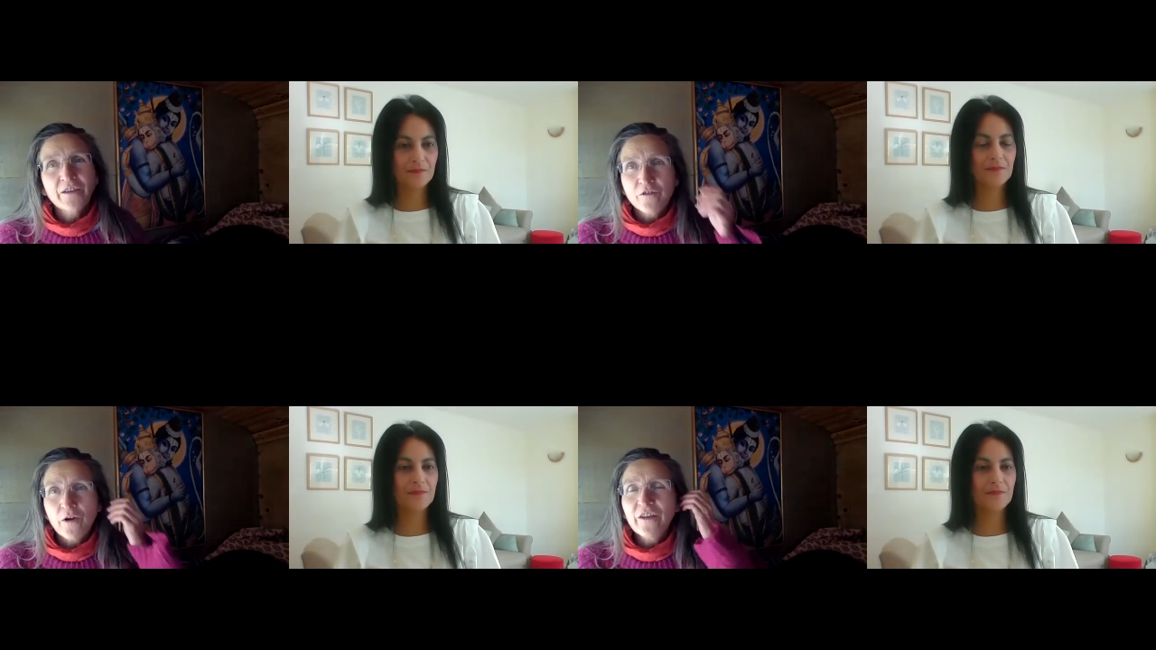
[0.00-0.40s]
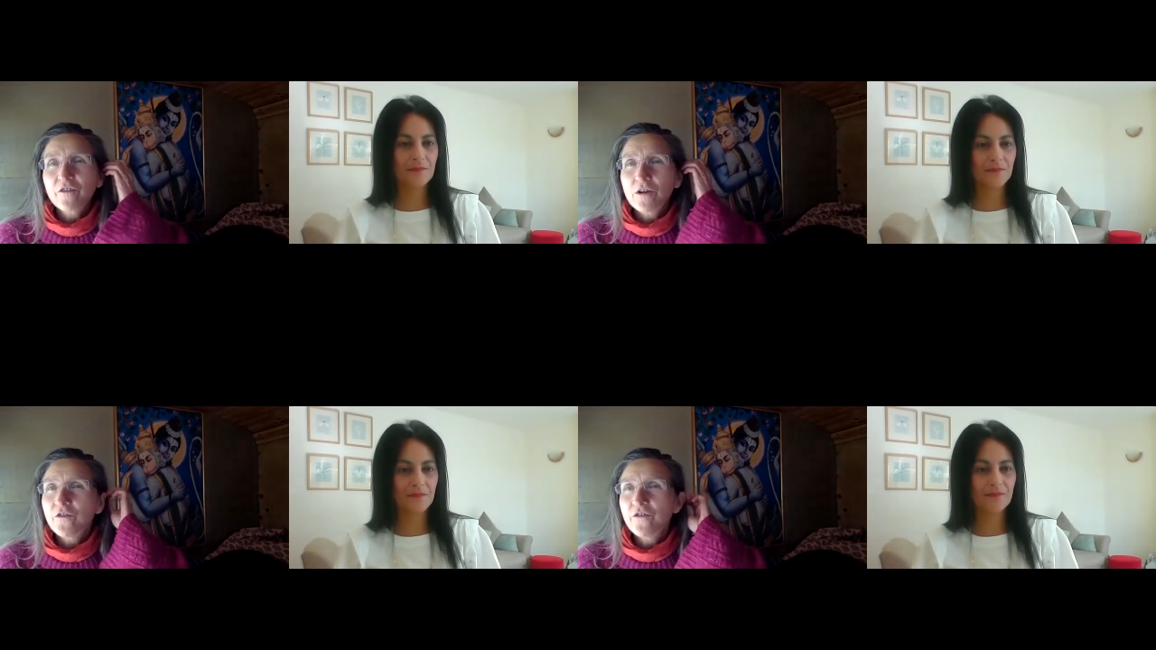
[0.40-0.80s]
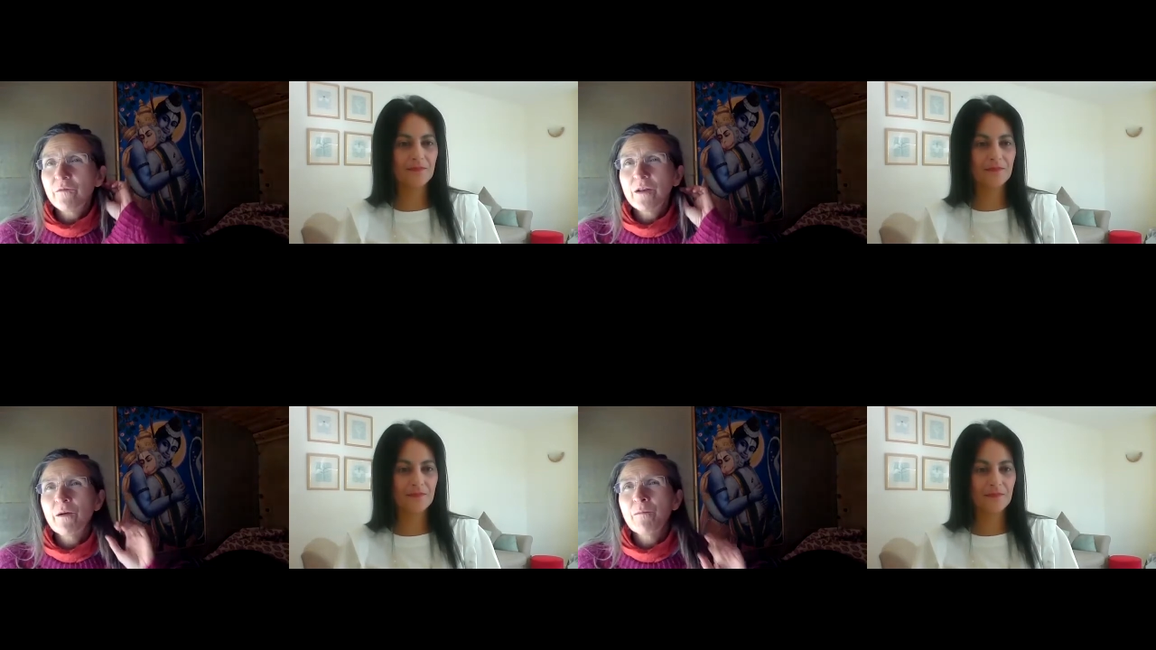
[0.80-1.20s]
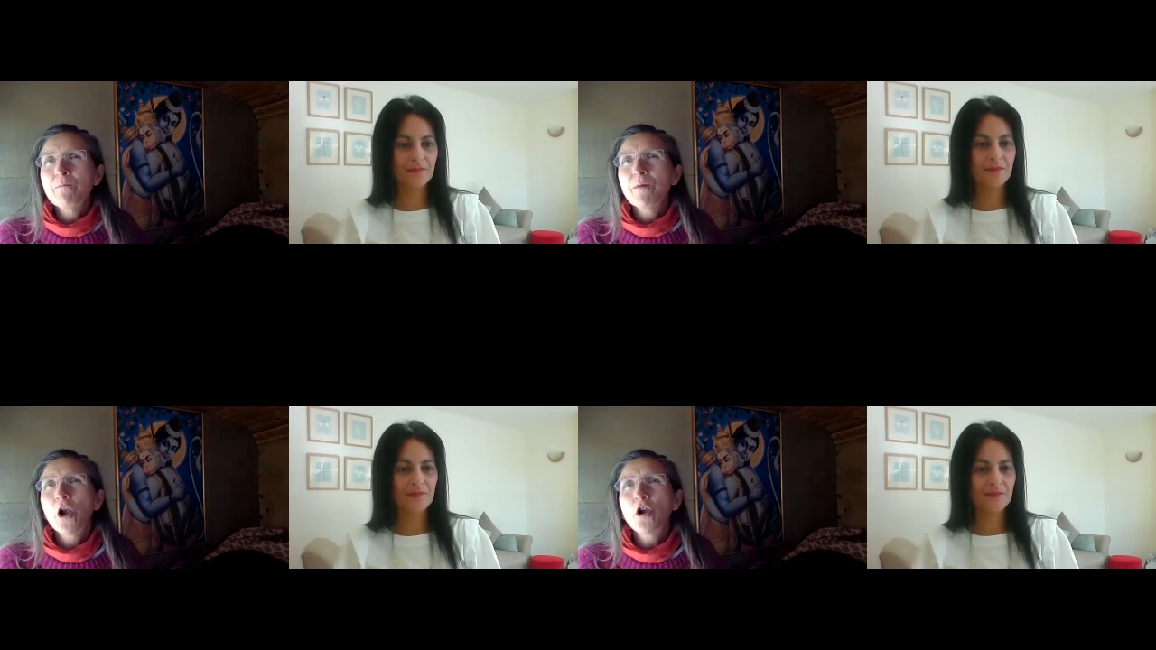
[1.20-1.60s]
Speaker 1: It's not exclusively women,
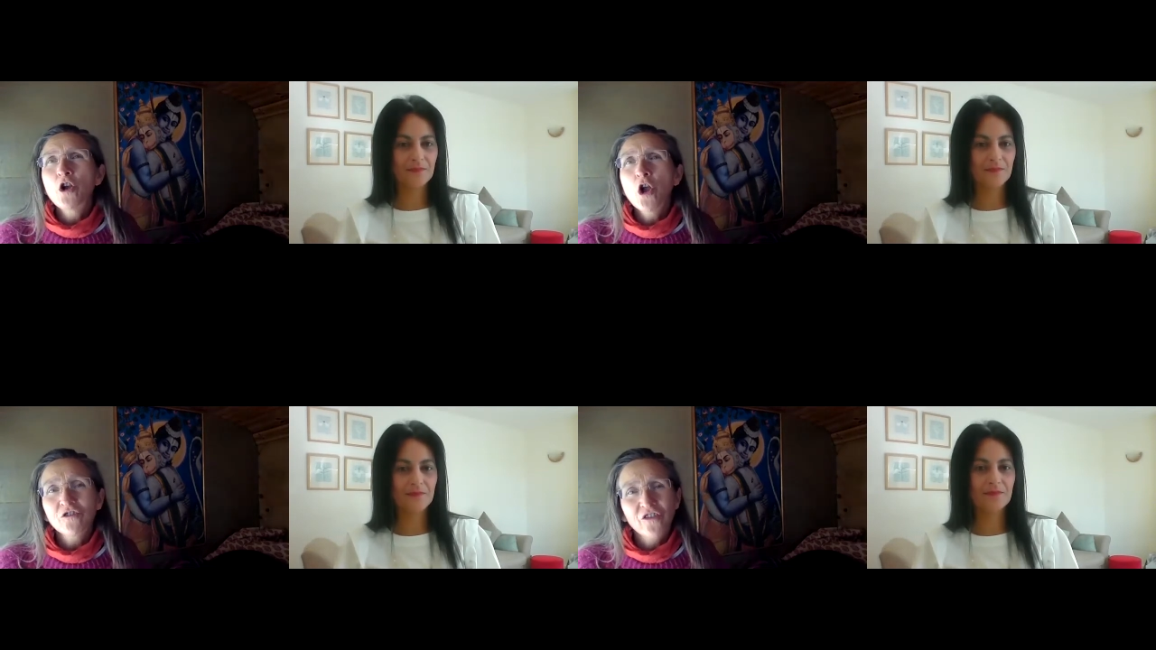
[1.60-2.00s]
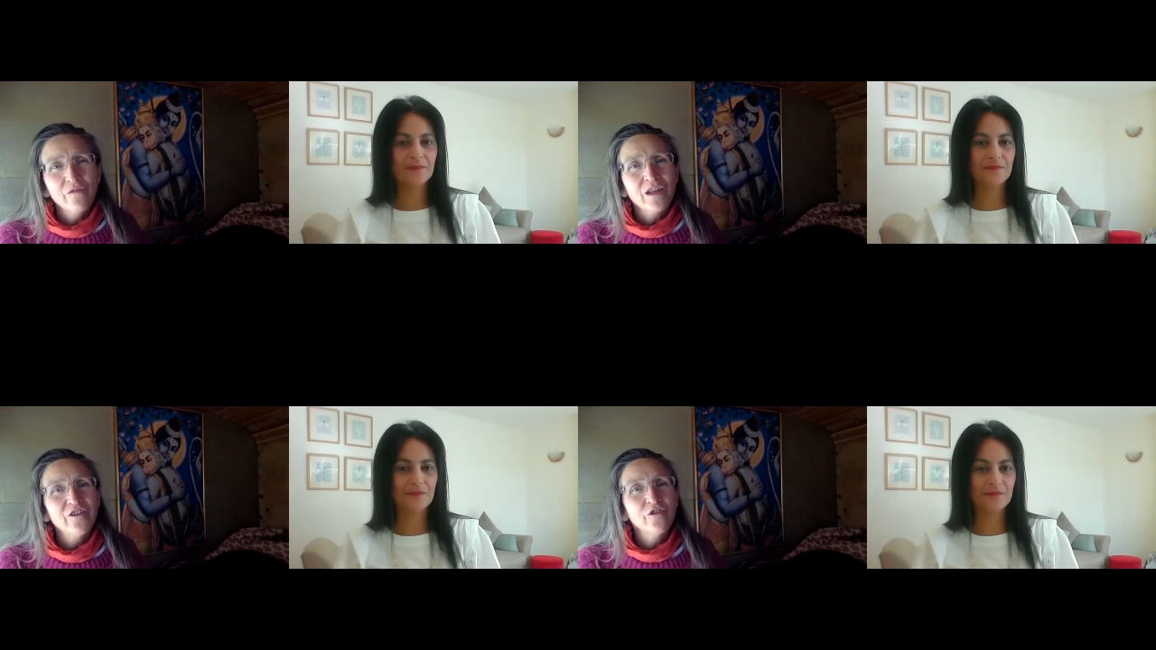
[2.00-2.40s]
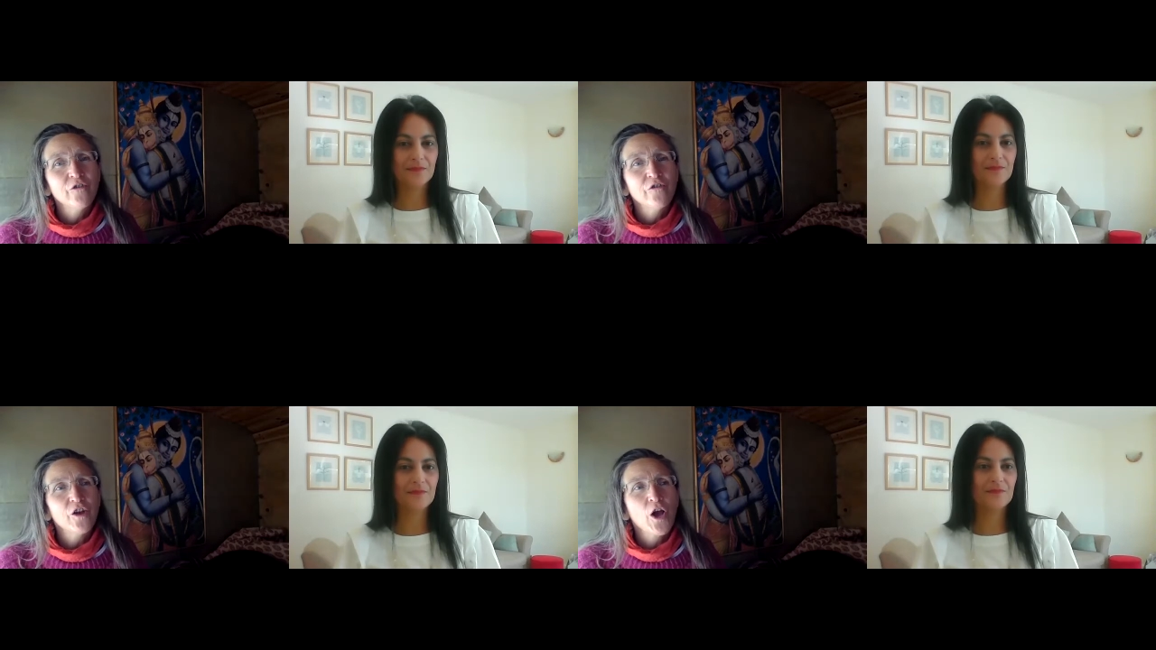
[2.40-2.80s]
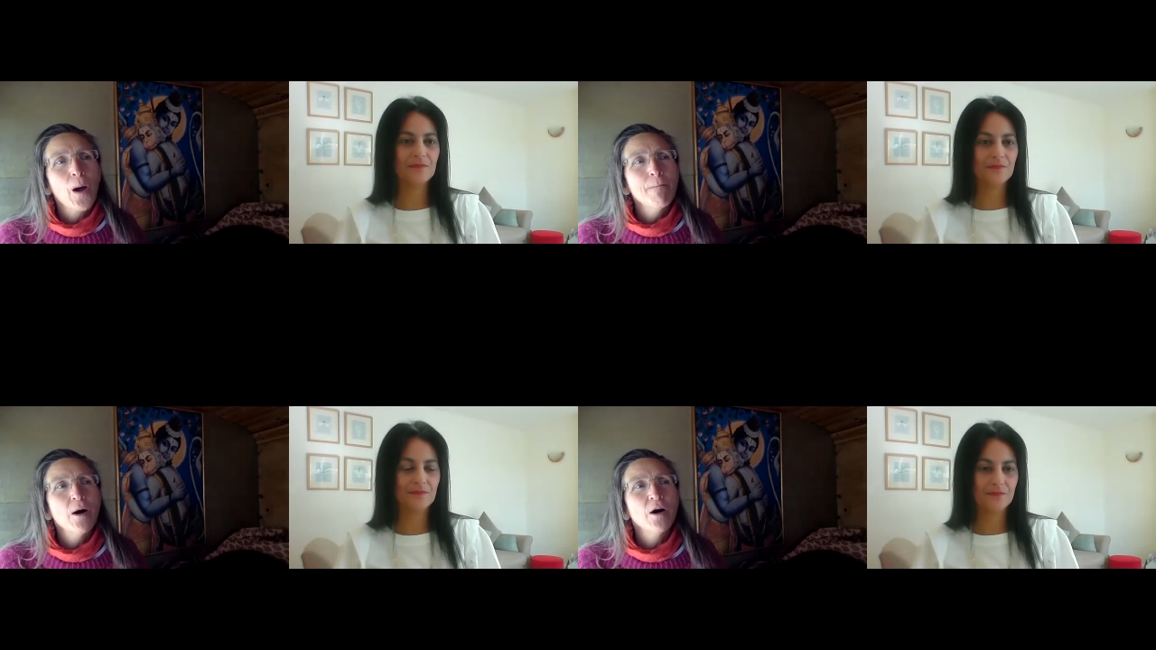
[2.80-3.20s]
but a lot of the issues that
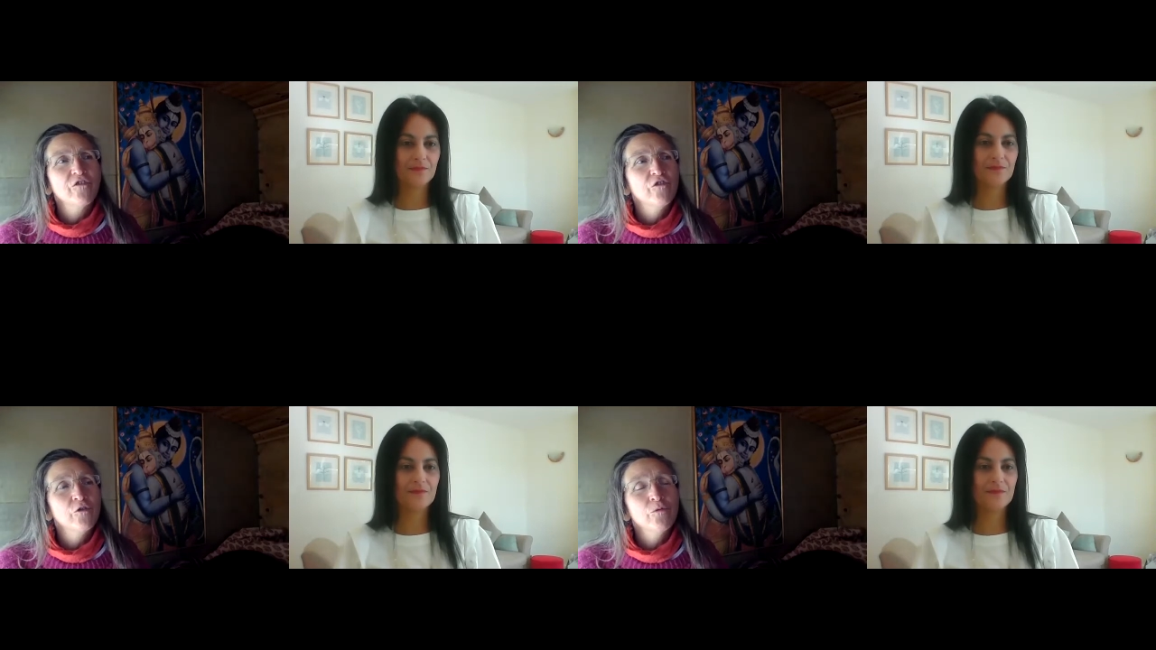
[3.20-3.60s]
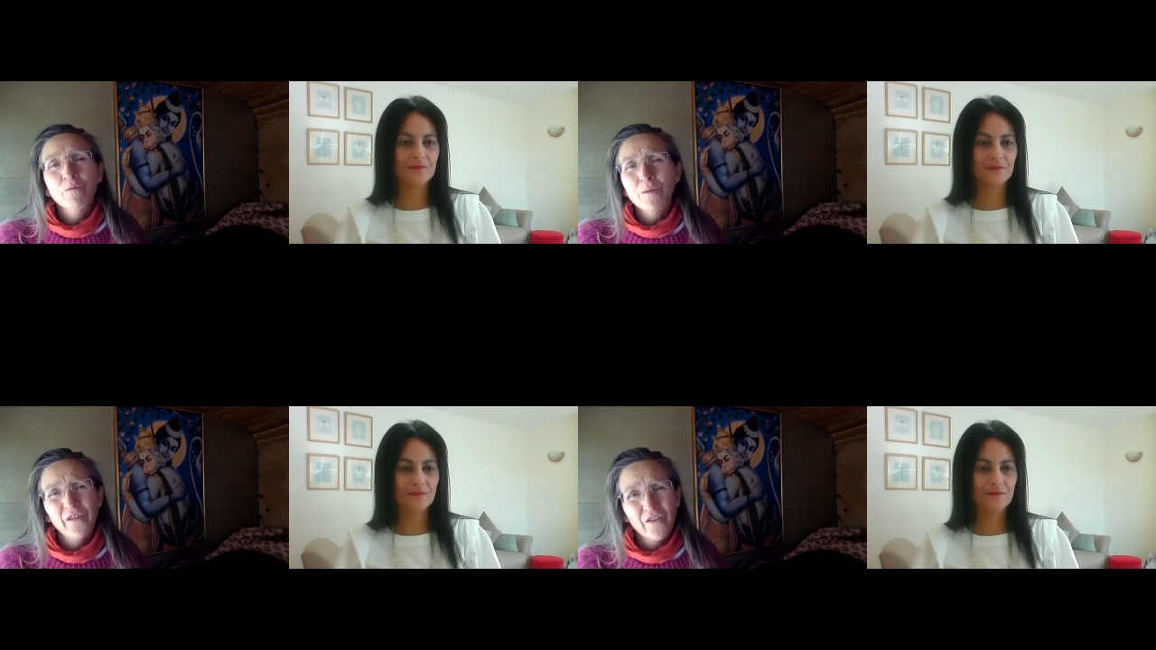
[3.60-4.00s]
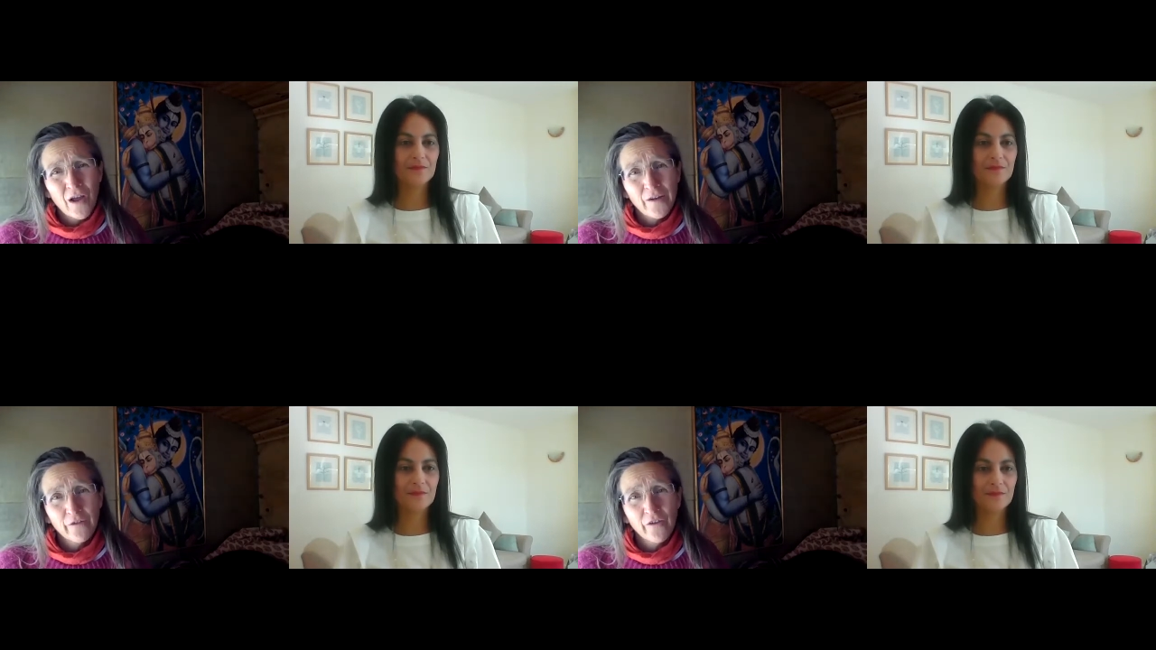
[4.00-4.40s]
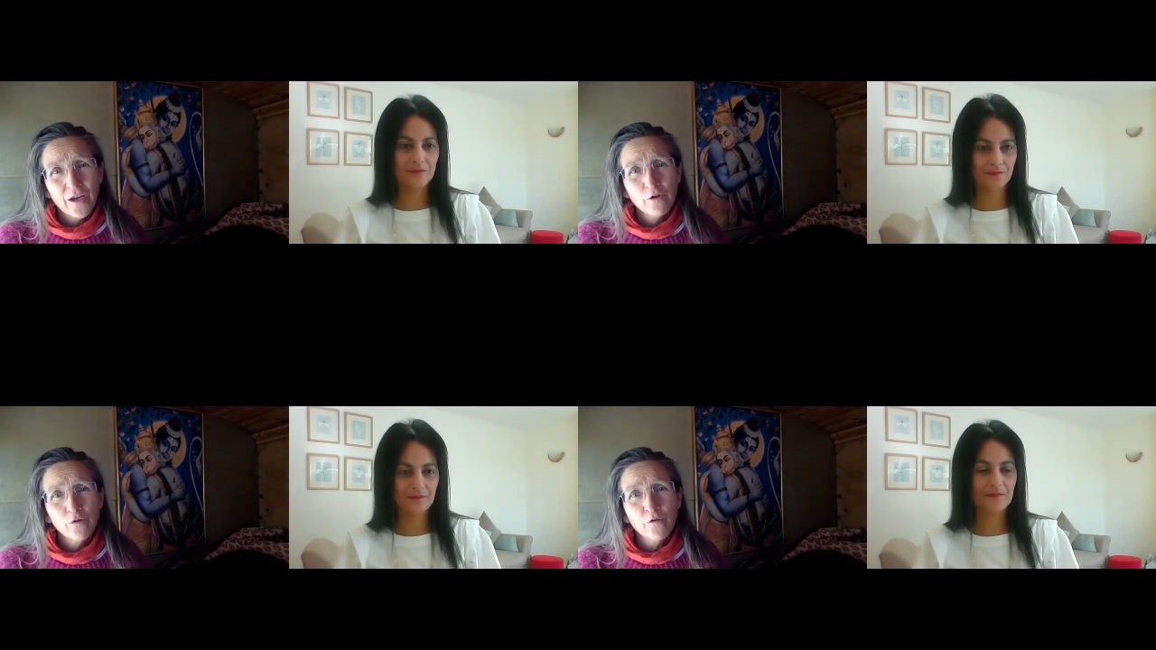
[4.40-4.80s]
come are to do with women's life
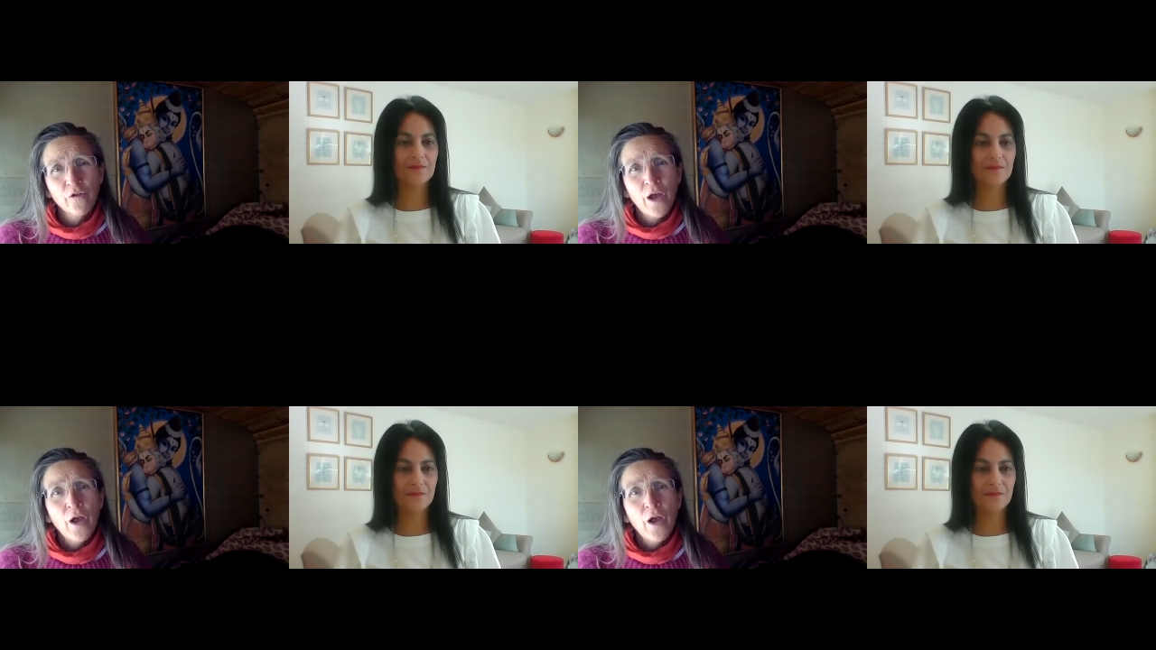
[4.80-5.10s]
cycles.